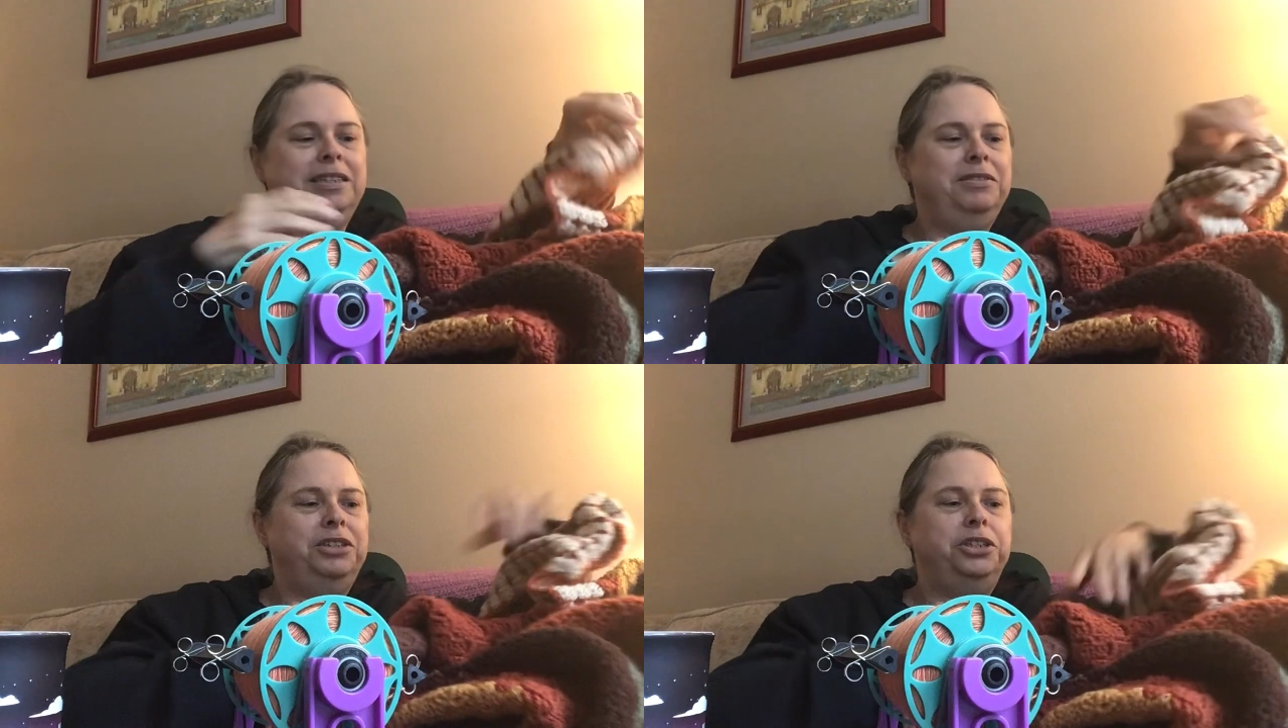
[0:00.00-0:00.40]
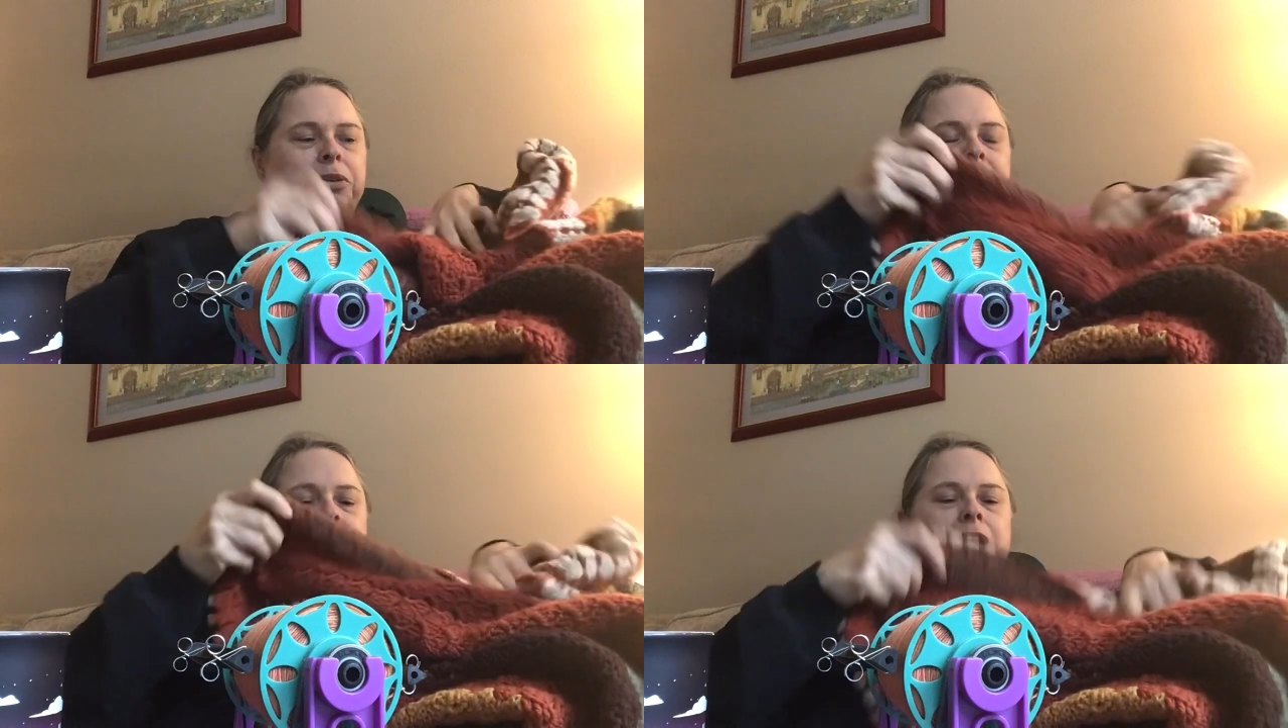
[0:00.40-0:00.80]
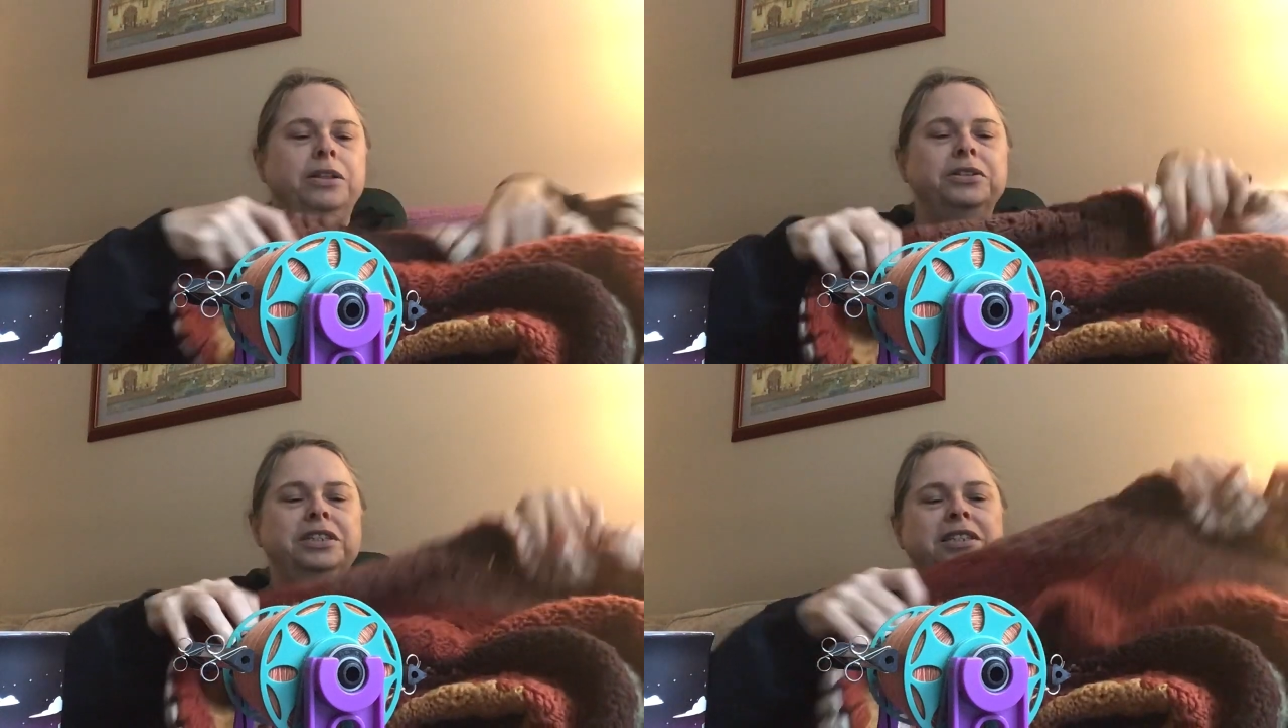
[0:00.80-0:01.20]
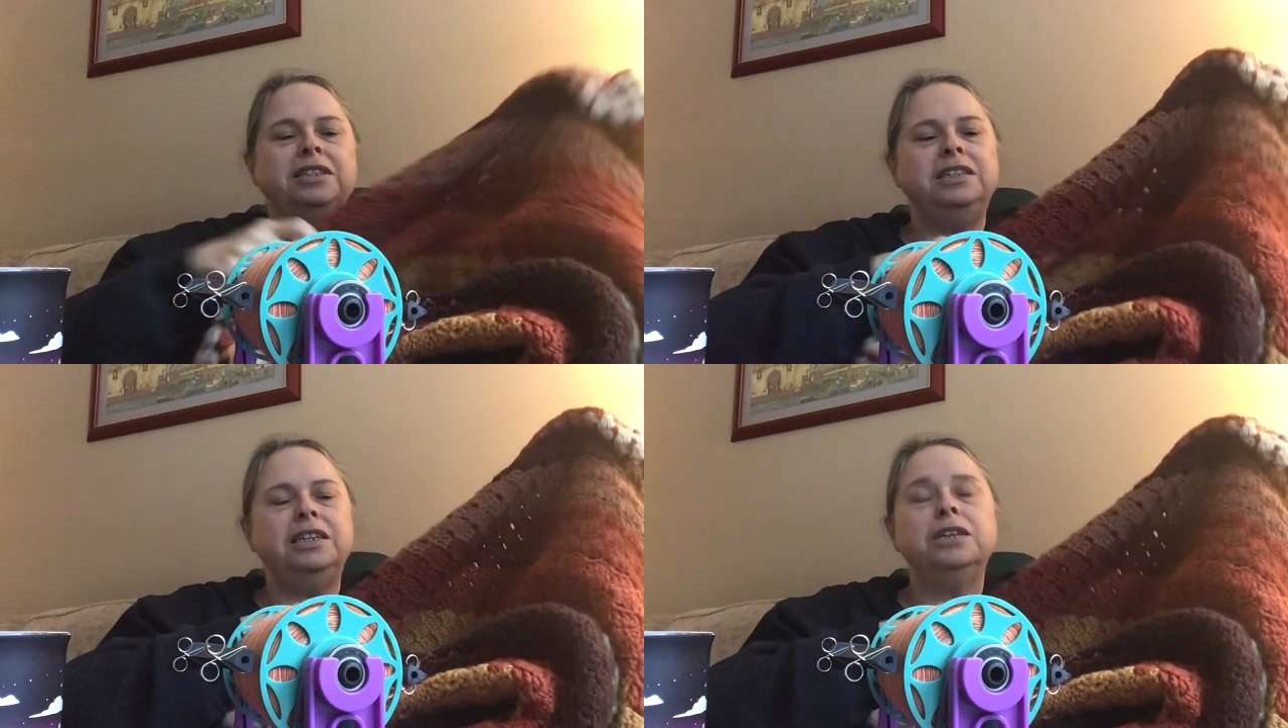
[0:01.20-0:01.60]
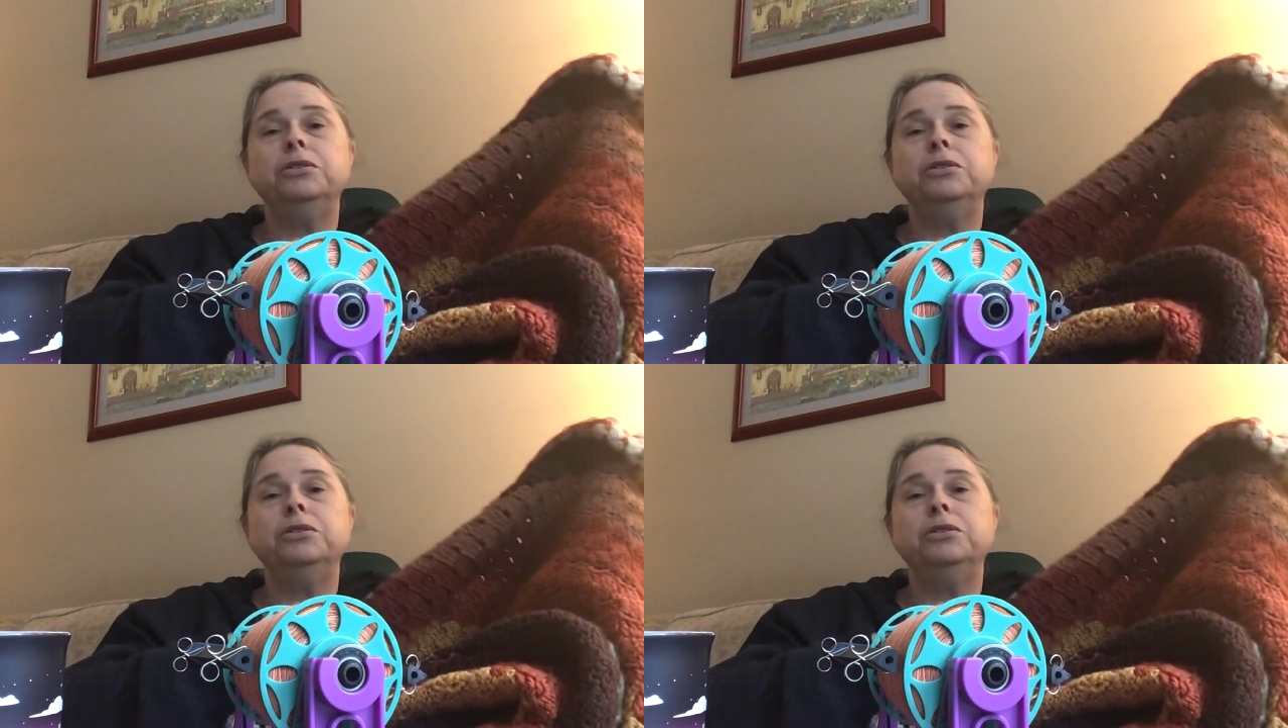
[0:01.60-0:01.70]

I'll show you the colors. This is a